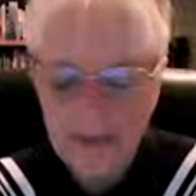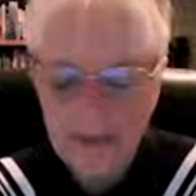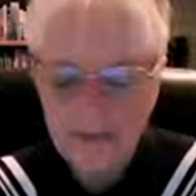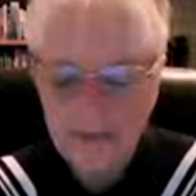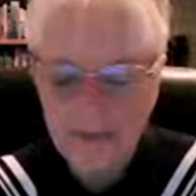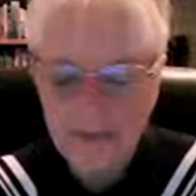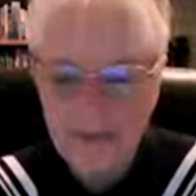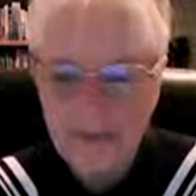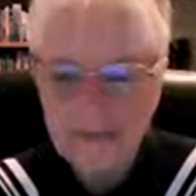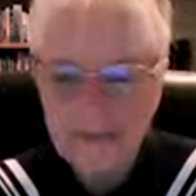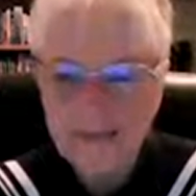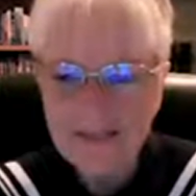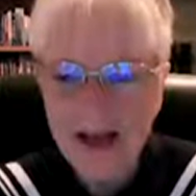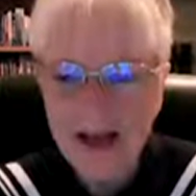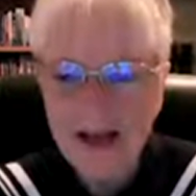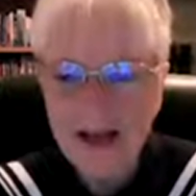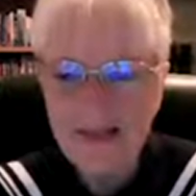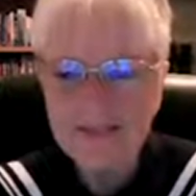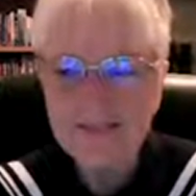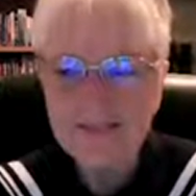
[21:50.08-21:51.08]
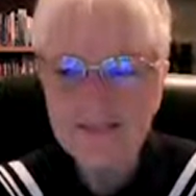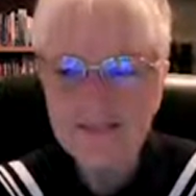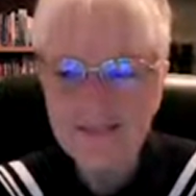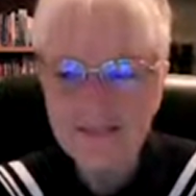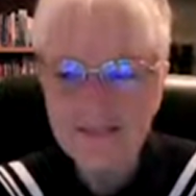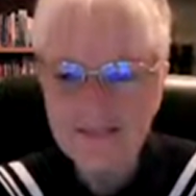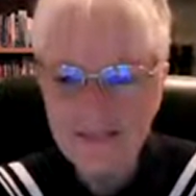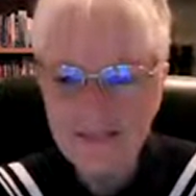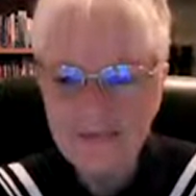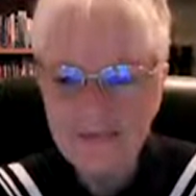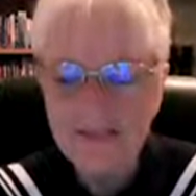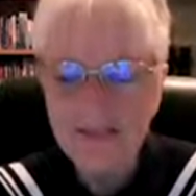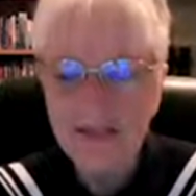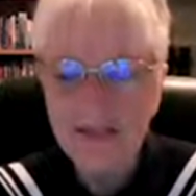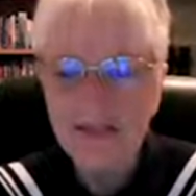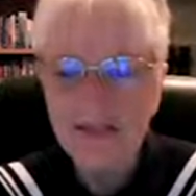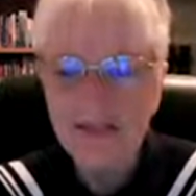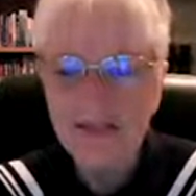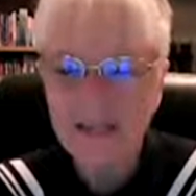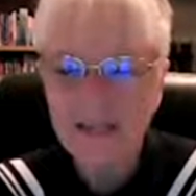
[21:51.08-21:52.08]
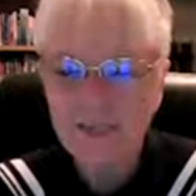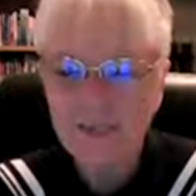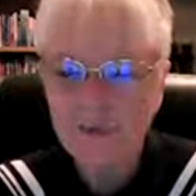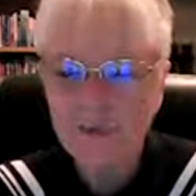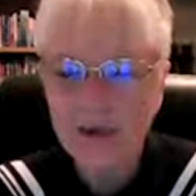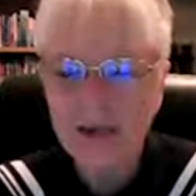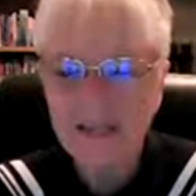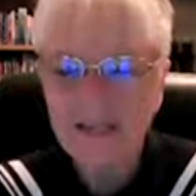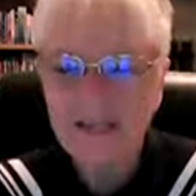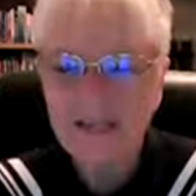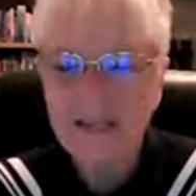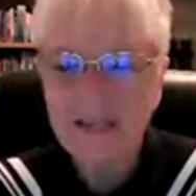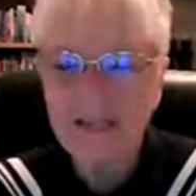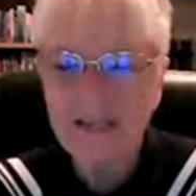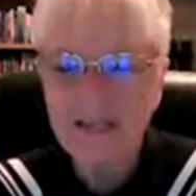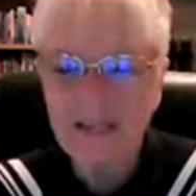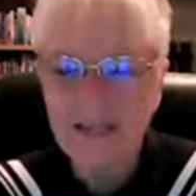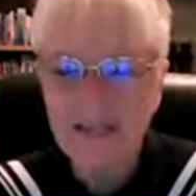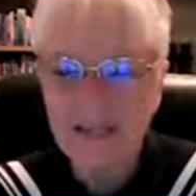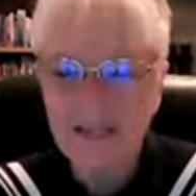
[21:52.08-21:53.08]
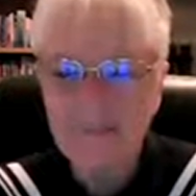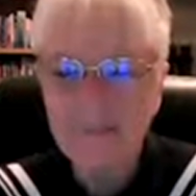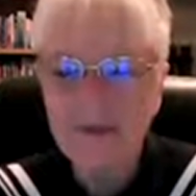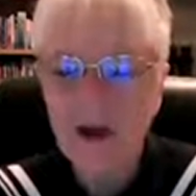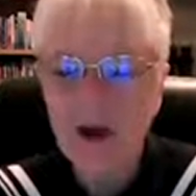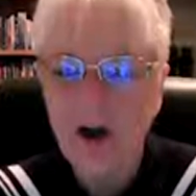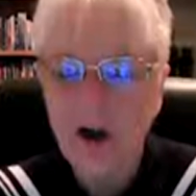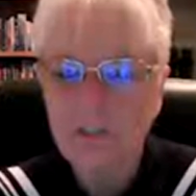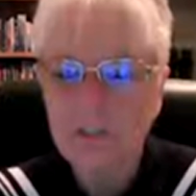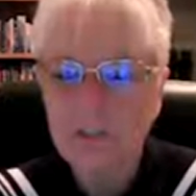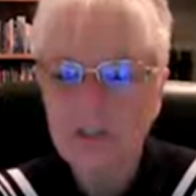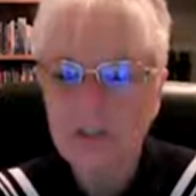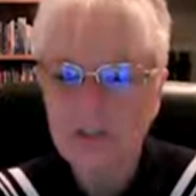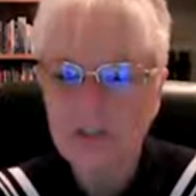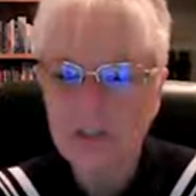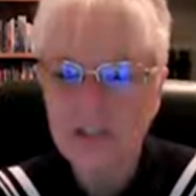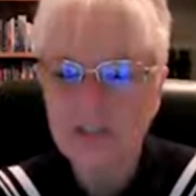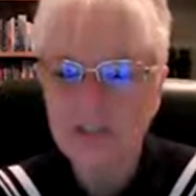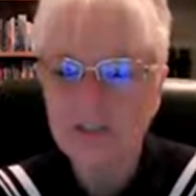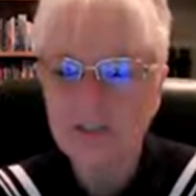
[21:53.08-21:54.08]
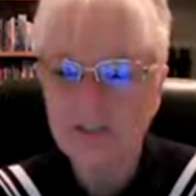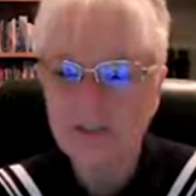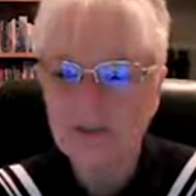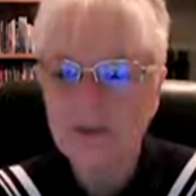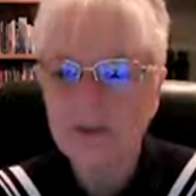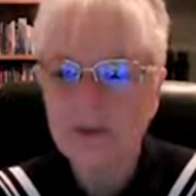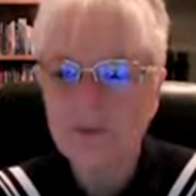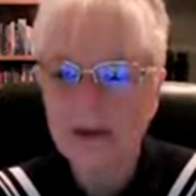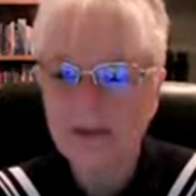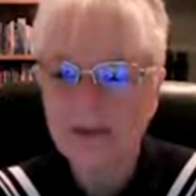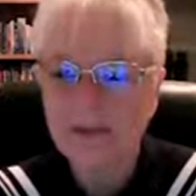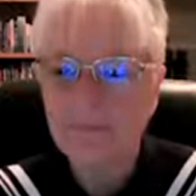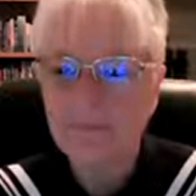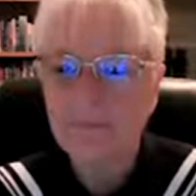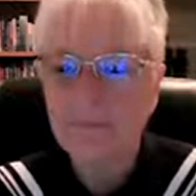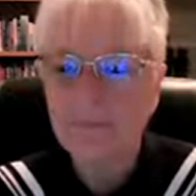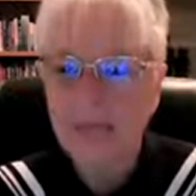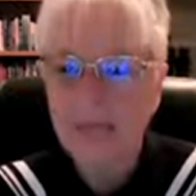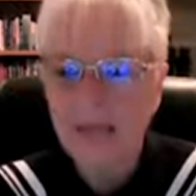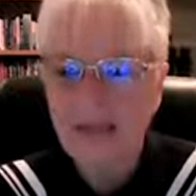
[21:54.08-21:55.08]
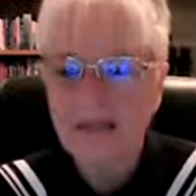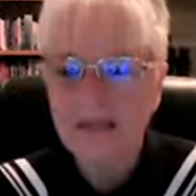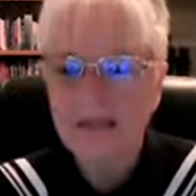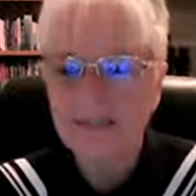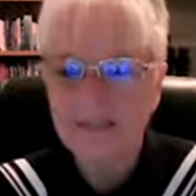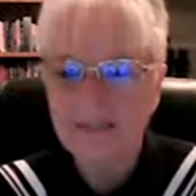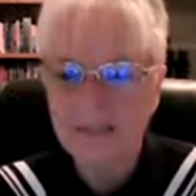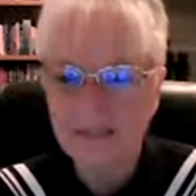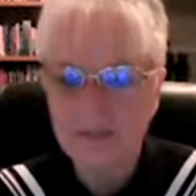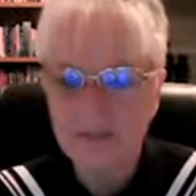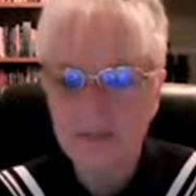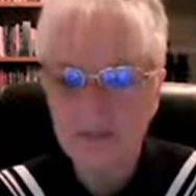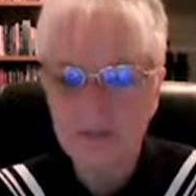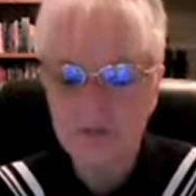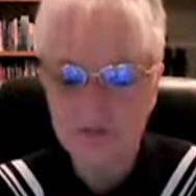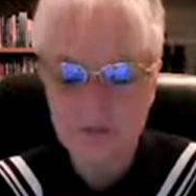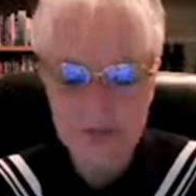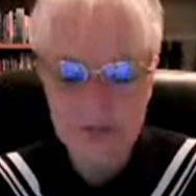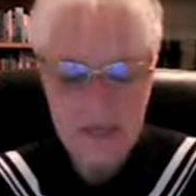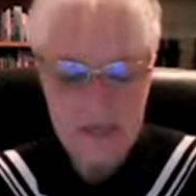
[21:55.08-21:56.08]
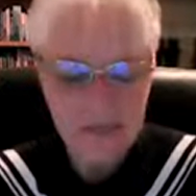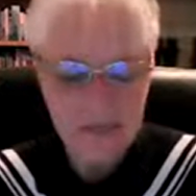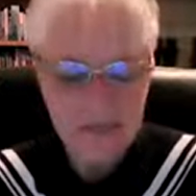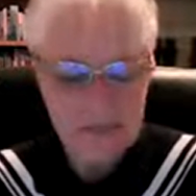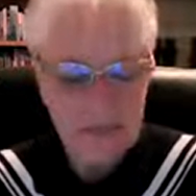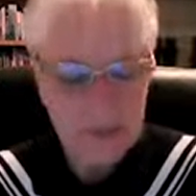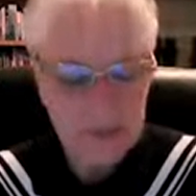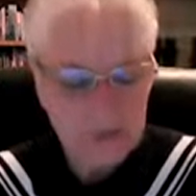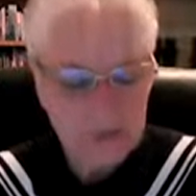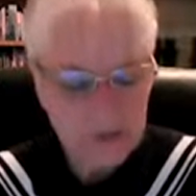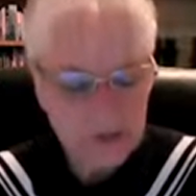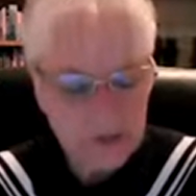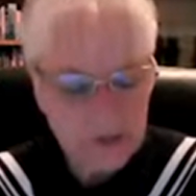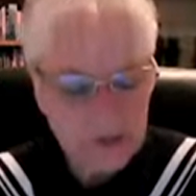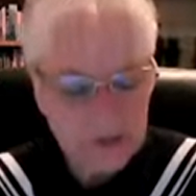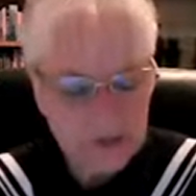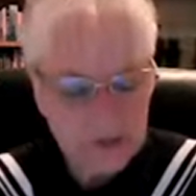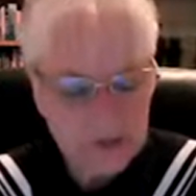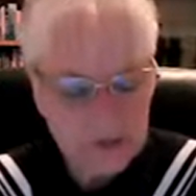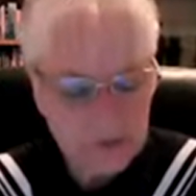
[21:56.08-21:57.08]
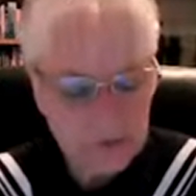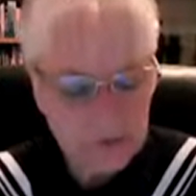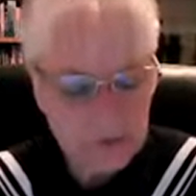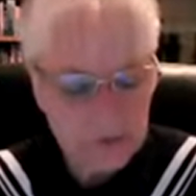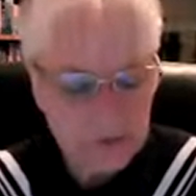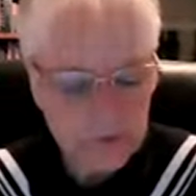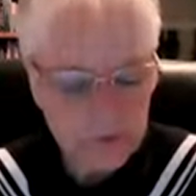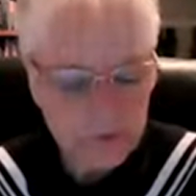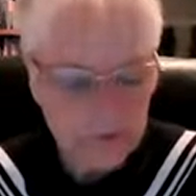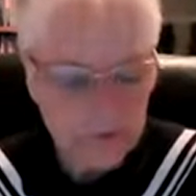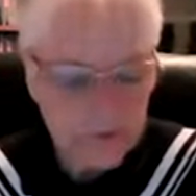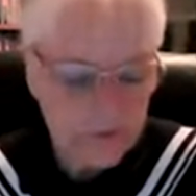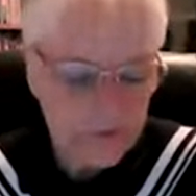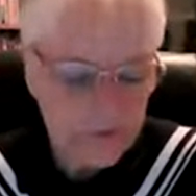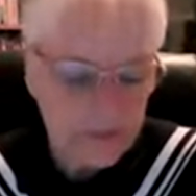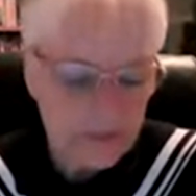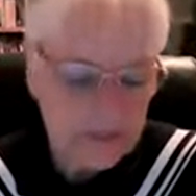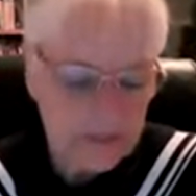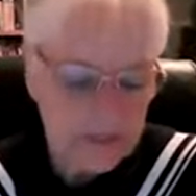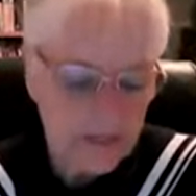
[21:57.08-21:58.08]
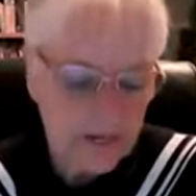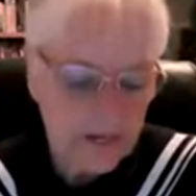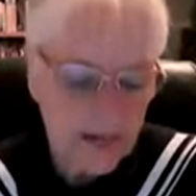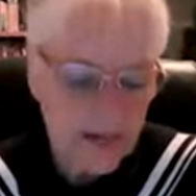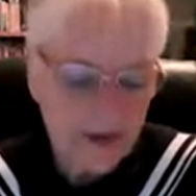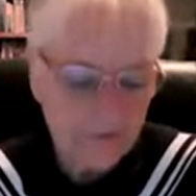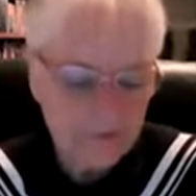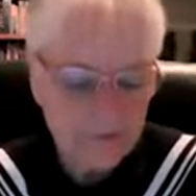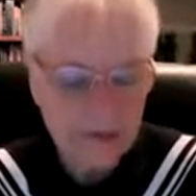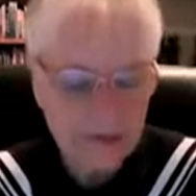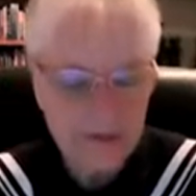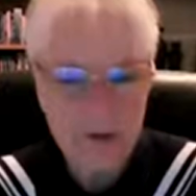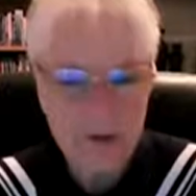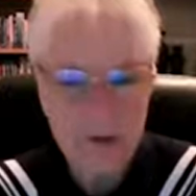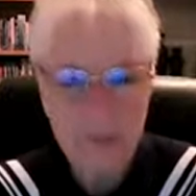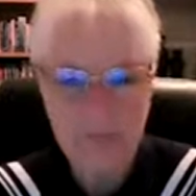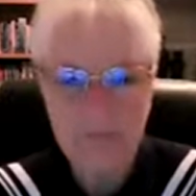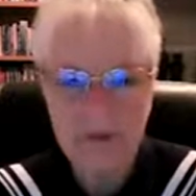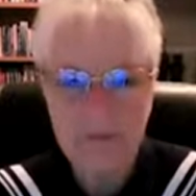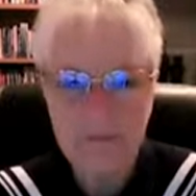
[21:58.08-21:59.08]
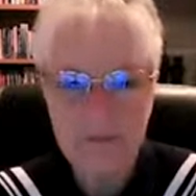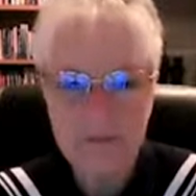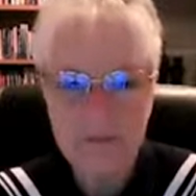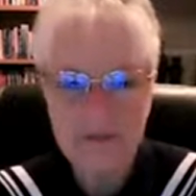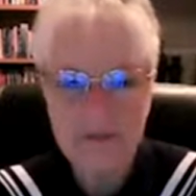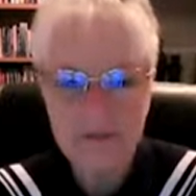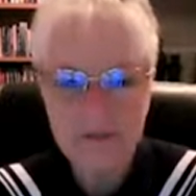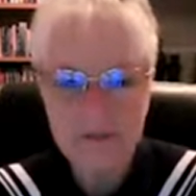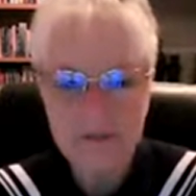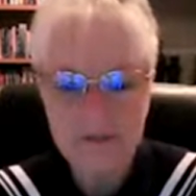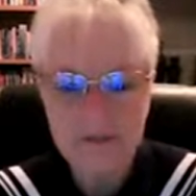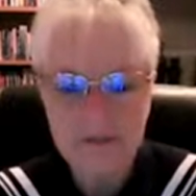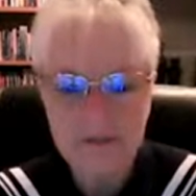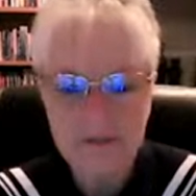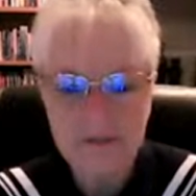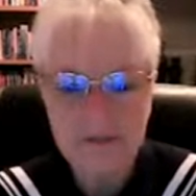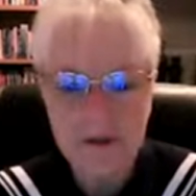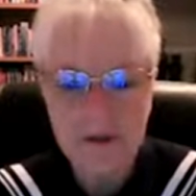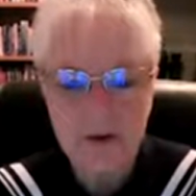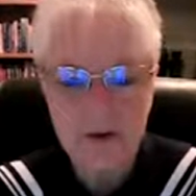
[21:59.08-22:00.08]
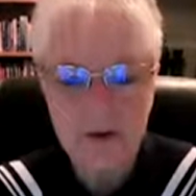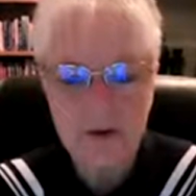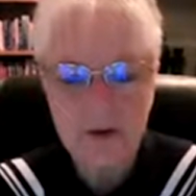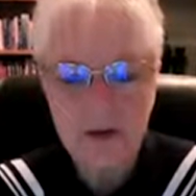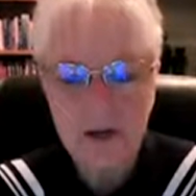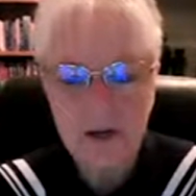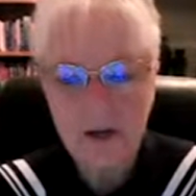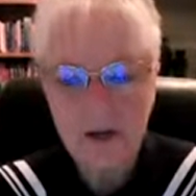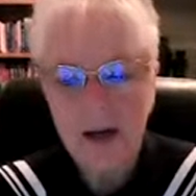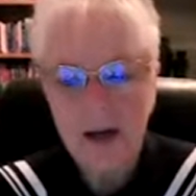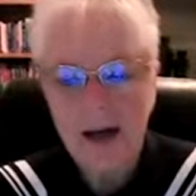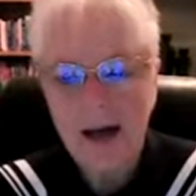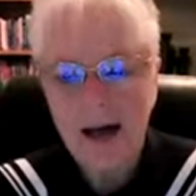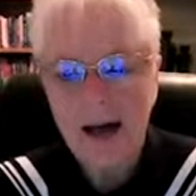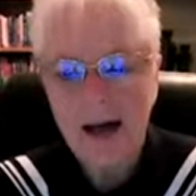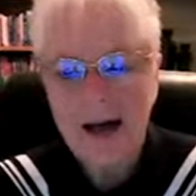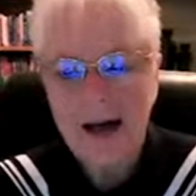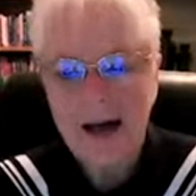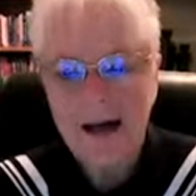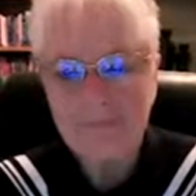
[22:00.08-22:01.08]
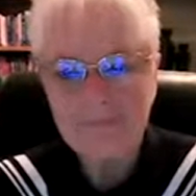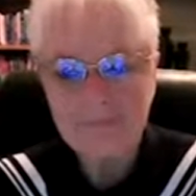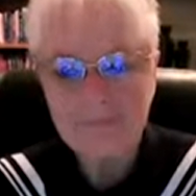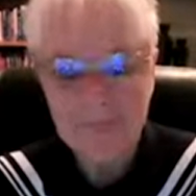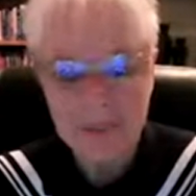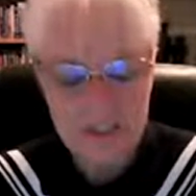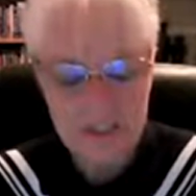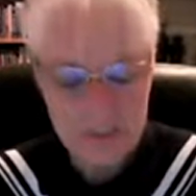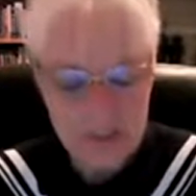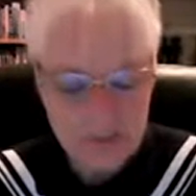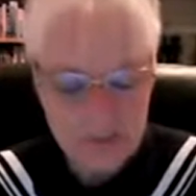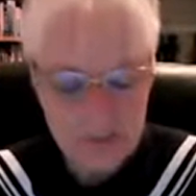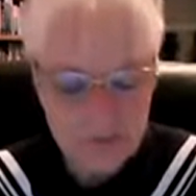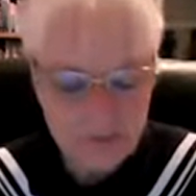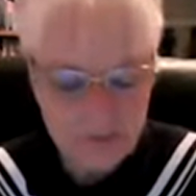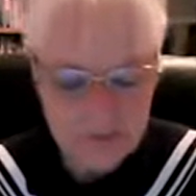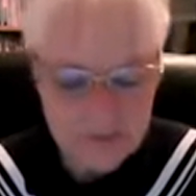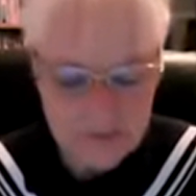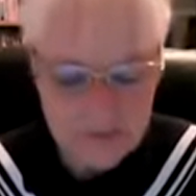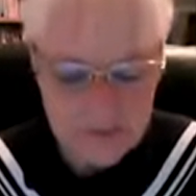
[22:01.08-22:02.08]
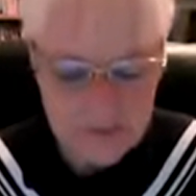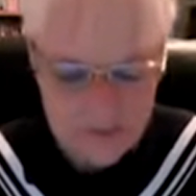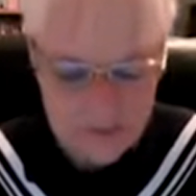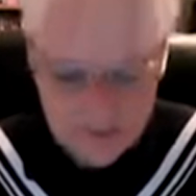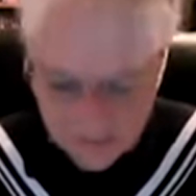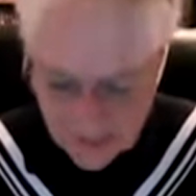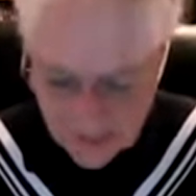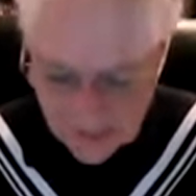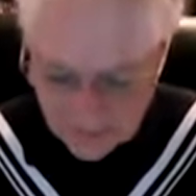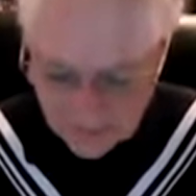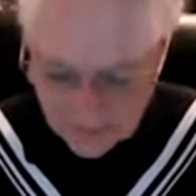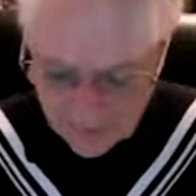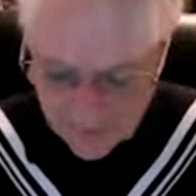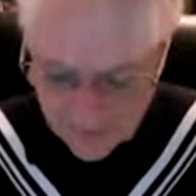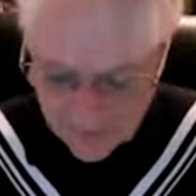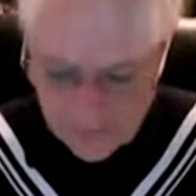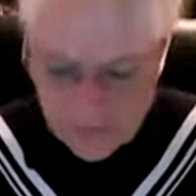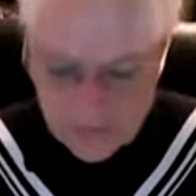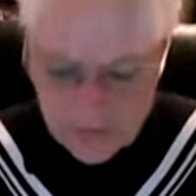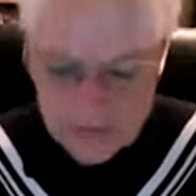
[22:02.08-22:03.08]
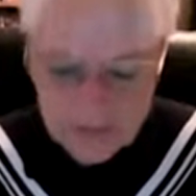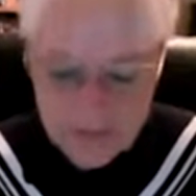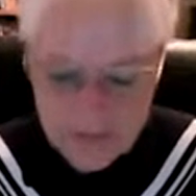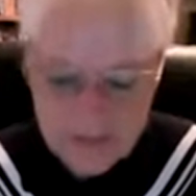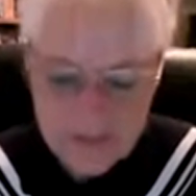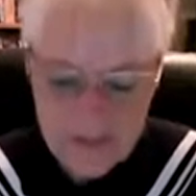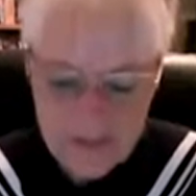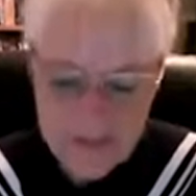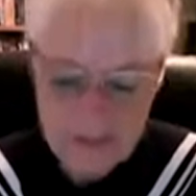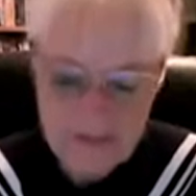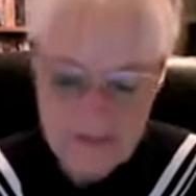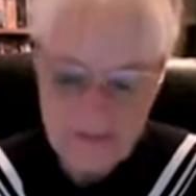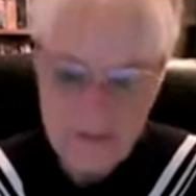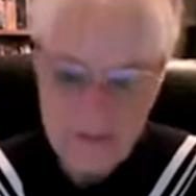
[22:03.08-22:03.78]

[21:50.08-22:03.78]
These eyes significantly address and even are projected to correct blindness issues. This is particularly true for those that have retinal pigmentosis. So just know that there's some exciting research that's